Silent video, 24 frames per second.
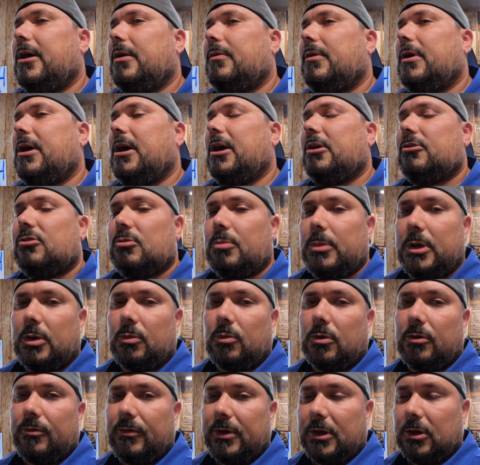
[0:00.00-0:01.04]
that hasn't been
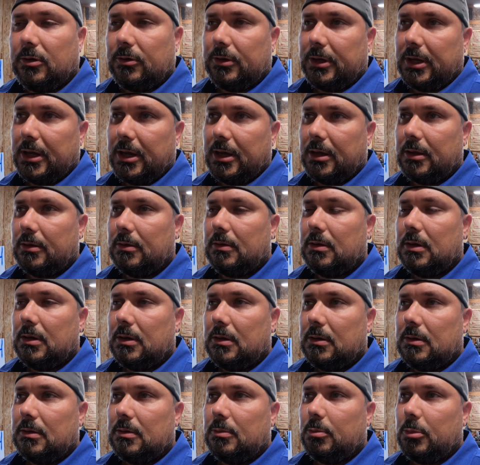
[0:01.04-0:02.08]
revealed yet,
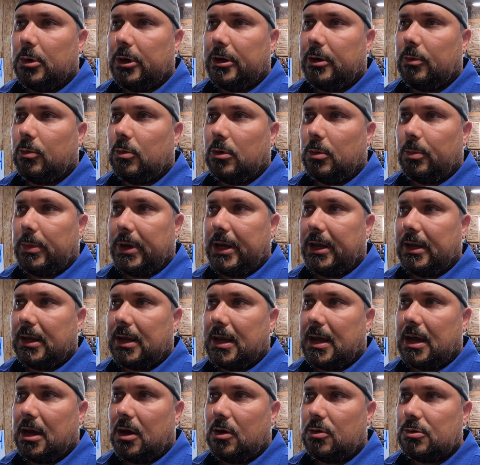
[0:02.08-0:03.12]
but we're buying a
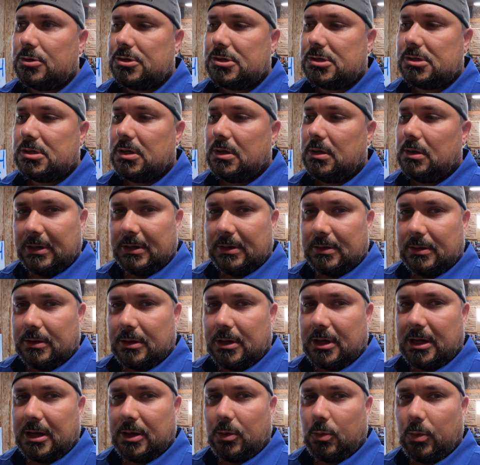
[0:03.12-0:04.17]
house,
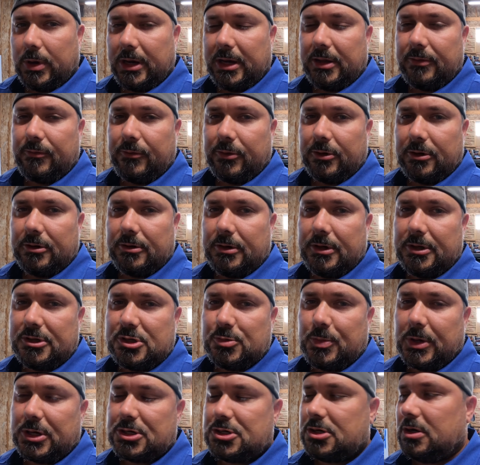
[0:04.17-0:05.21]
waiting for an
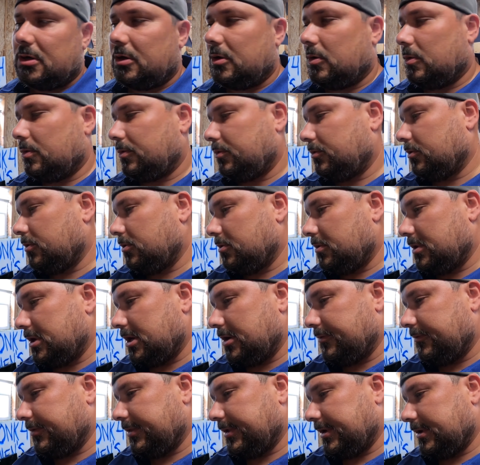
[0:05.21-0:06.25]
inspection to go through and
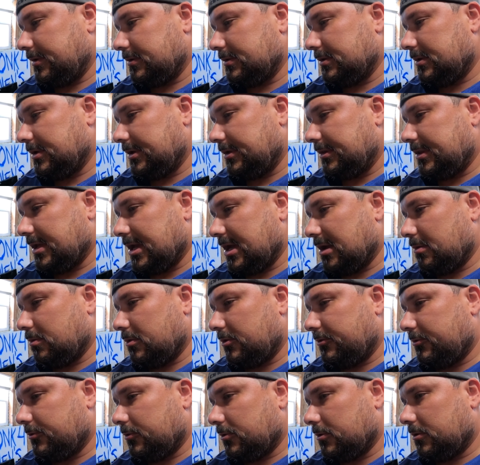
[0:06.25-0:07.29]
everything like that
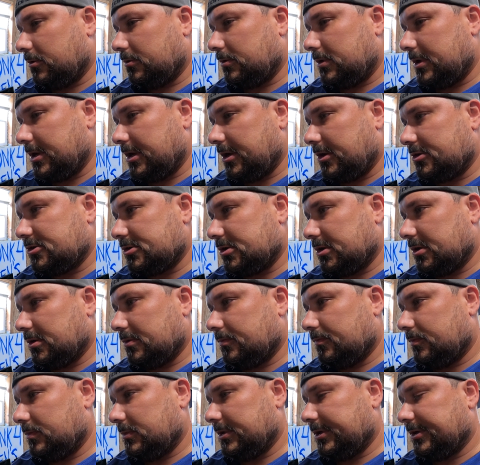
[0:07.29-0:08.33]
before I actually
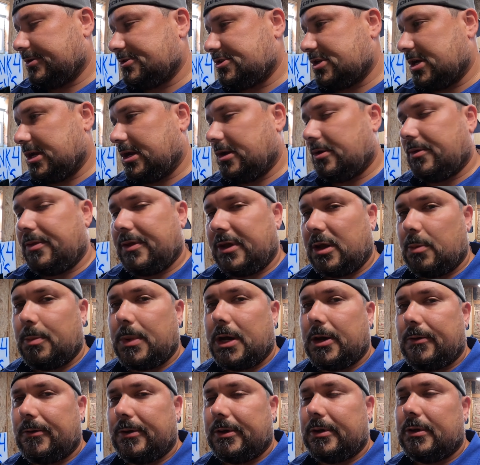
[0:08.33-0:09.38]
like say anything
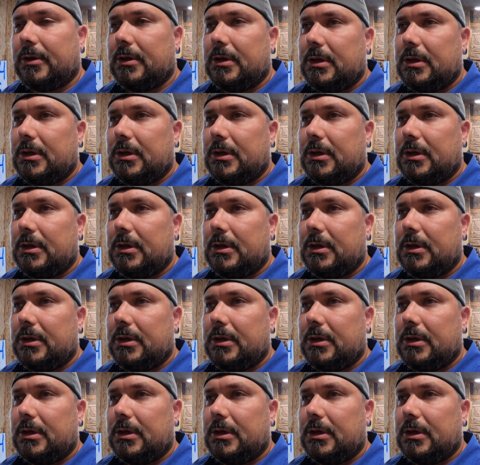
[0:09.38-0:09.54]
about it.